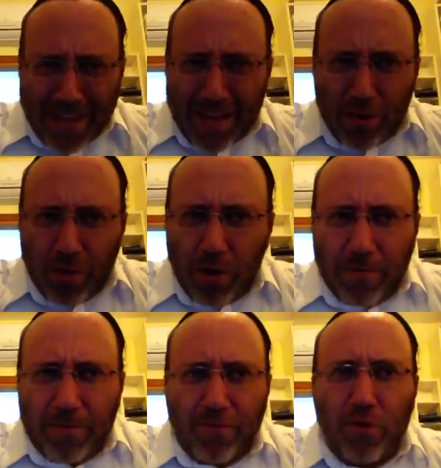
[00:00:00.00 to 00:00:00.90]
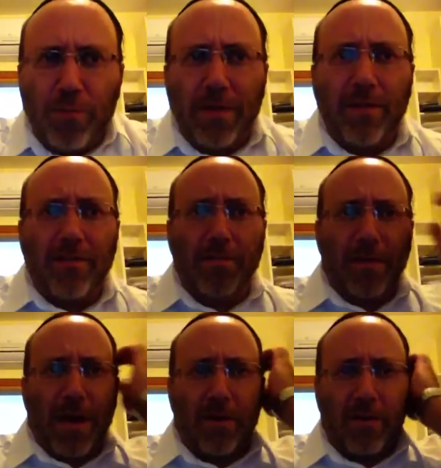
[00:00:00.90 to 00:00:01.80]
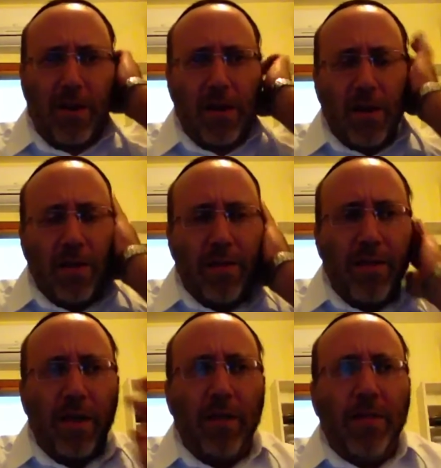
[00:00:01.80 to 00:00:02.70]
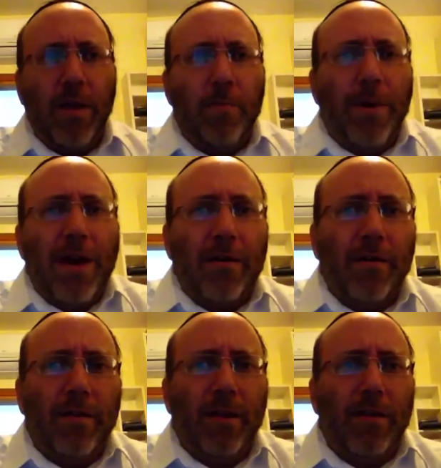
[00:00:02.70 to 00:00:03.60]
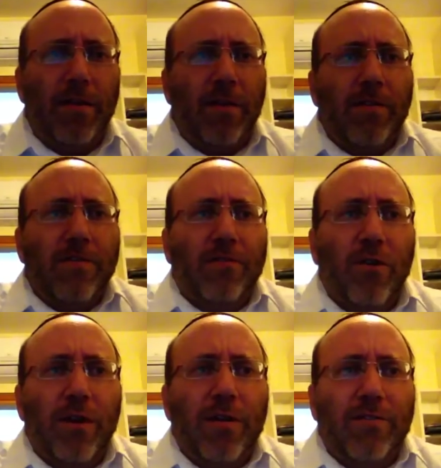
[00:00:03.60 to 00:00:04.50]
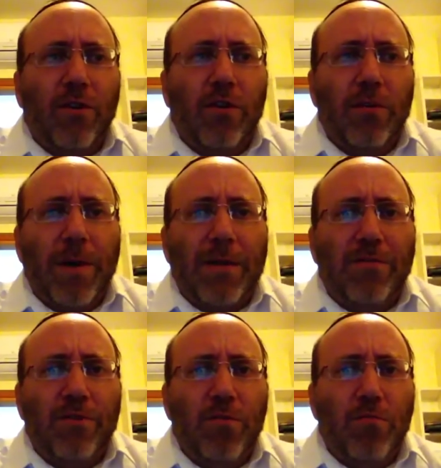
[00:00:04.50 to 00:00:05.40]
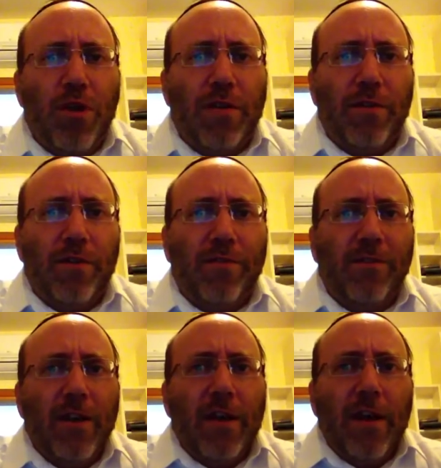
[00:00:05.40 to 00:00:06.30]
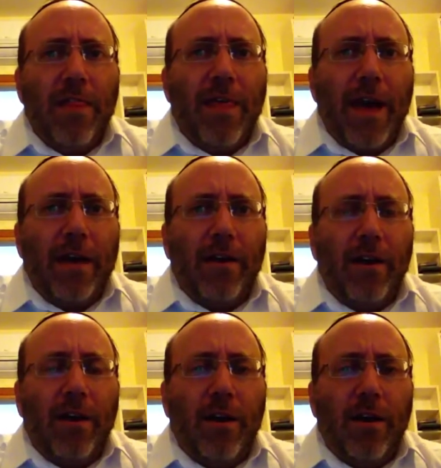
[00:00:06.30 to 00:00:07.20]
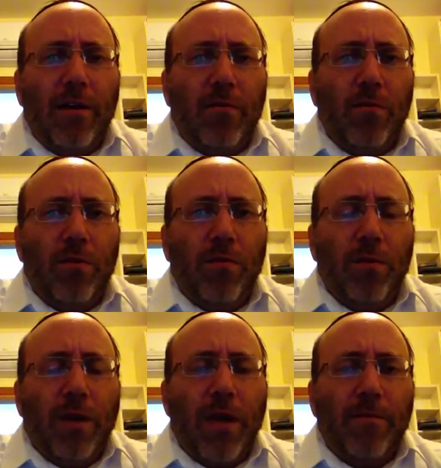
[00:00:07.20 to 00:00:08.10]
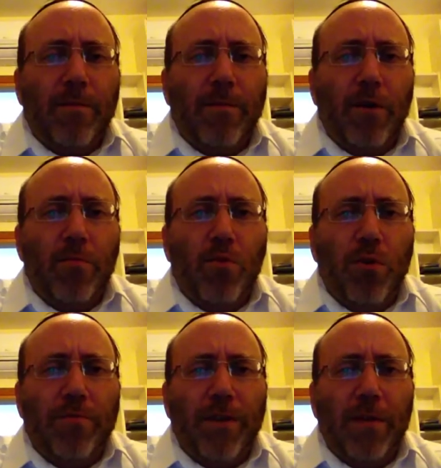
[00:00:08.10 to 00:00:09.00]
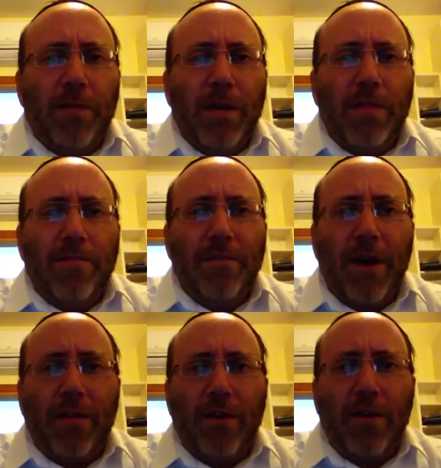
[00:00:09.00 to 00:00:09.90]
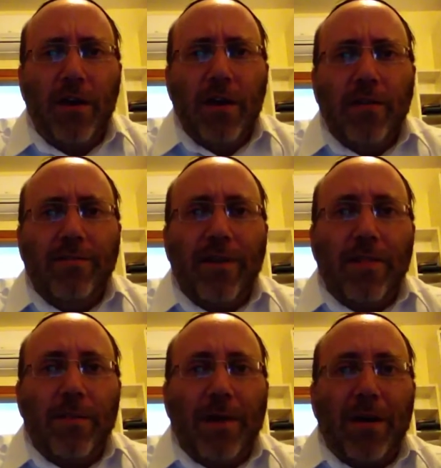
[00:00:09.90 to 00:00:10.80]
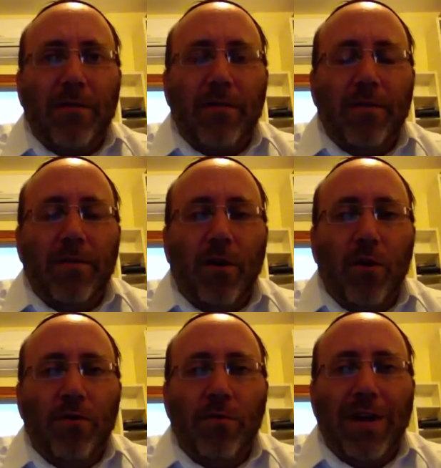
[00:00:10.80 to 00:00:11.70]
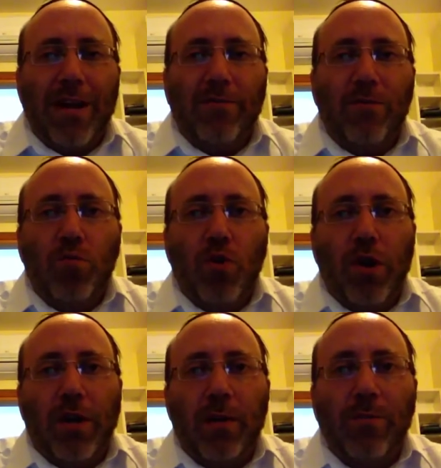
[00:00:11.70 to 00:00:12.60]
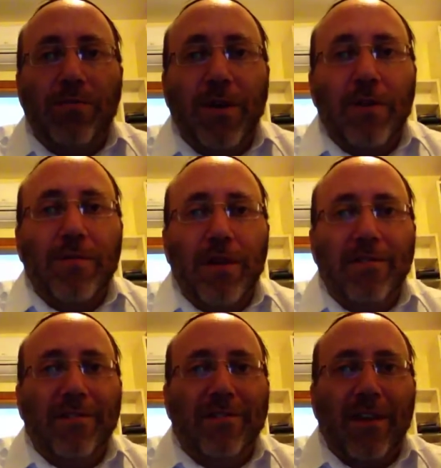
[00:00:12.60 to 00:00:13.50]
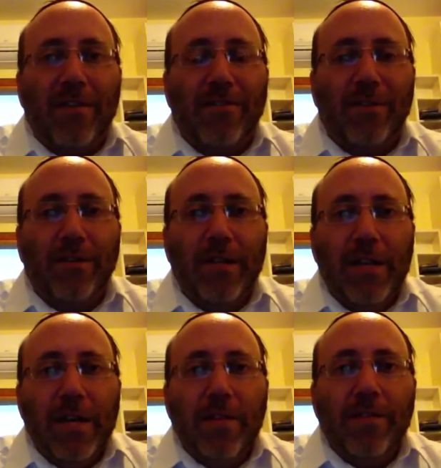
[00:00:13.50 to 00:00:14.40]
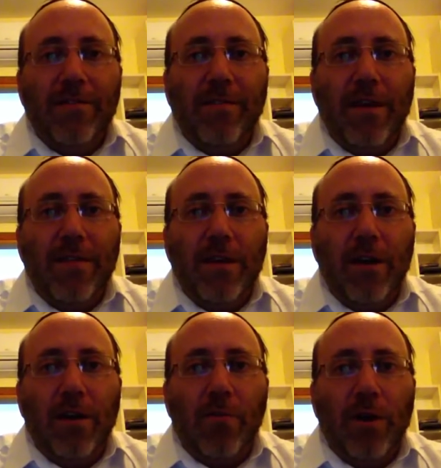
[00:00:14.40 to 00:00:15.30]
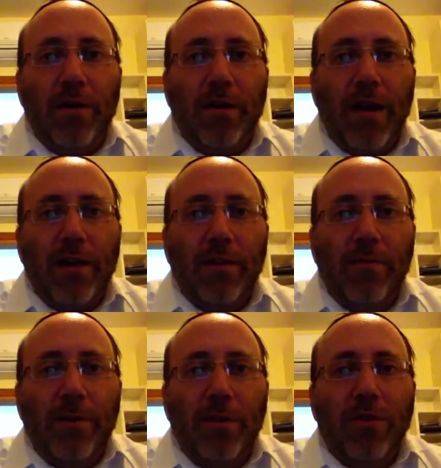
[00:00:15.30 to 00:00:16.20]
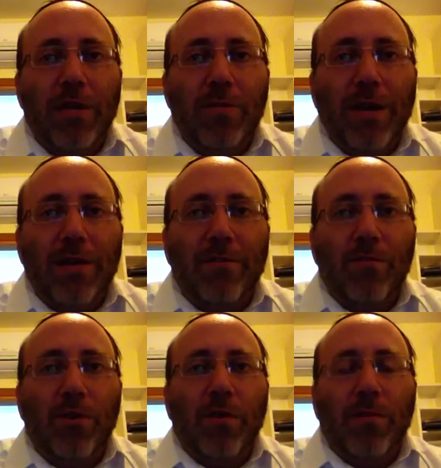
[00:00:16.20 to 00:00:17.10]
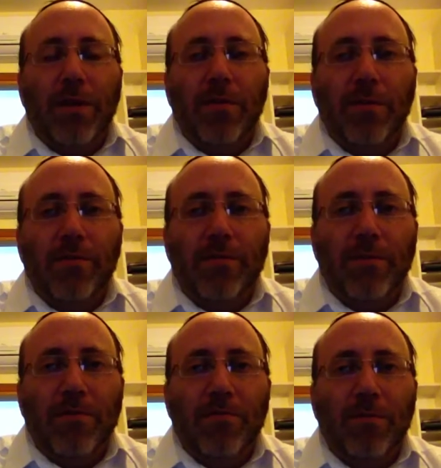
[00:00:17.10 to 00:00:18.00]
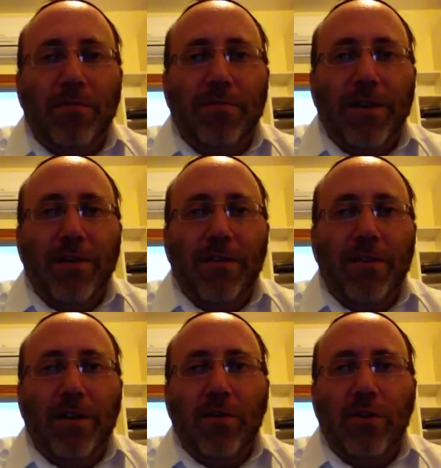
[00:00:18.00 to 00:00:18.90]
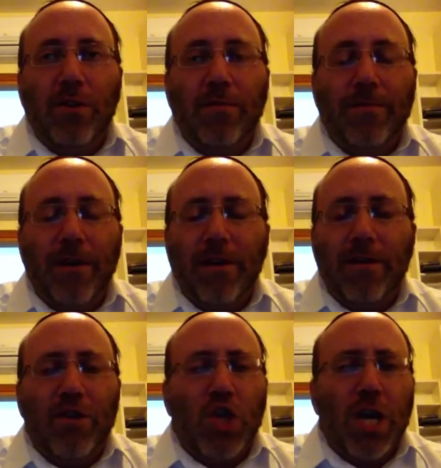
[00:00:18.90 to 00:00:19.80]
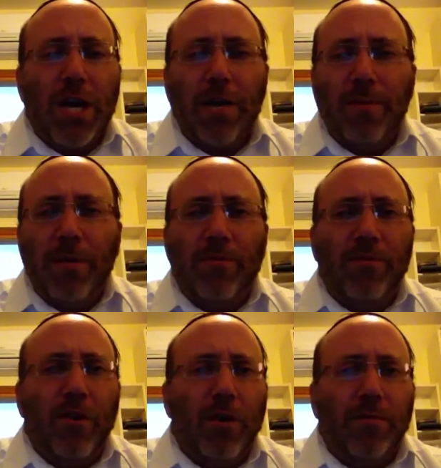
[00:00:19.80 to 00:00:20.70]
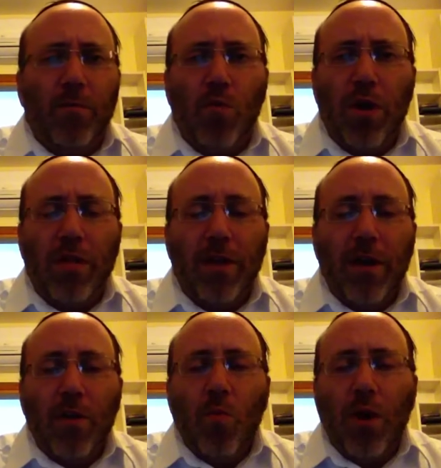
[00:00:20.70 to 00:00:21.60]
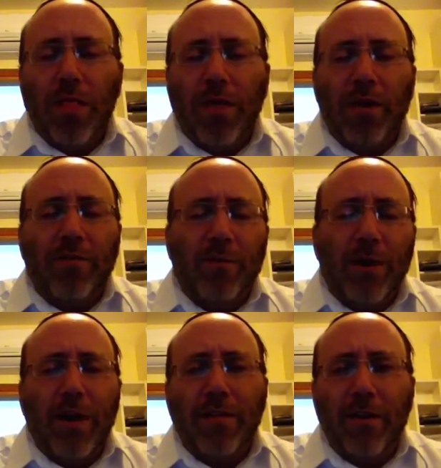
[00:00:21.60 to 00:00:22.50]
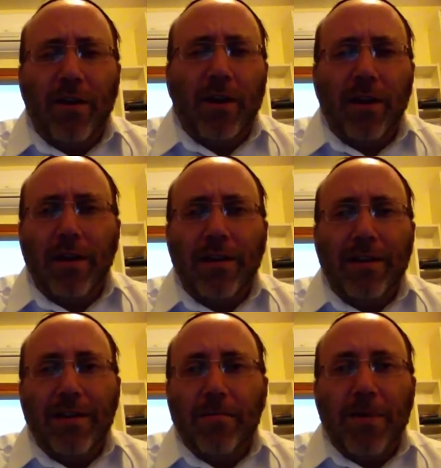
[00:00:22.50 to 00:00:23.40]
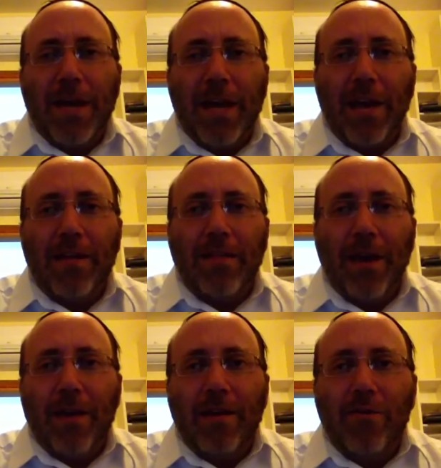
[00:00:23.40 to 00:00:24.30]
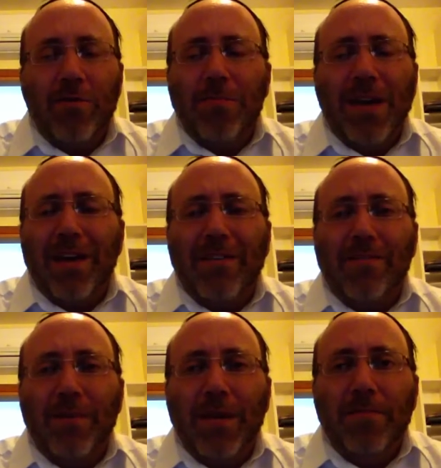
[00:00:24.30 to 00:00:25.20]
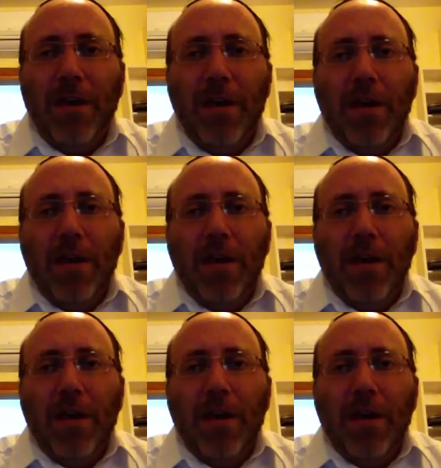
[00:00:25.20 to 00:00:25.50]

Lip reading: I don't know if it's true, but it doesn't matter. The story is told about two brothers that came from a very poor family, and the father sent them out, the older one out to work, and he was very, very successful. Then the younger one got a little bit older. He went out to work, but he was a miserable failure. He couldn't find a job, and he was going from one thing to another, and he didn't make he couldn't make ends meet.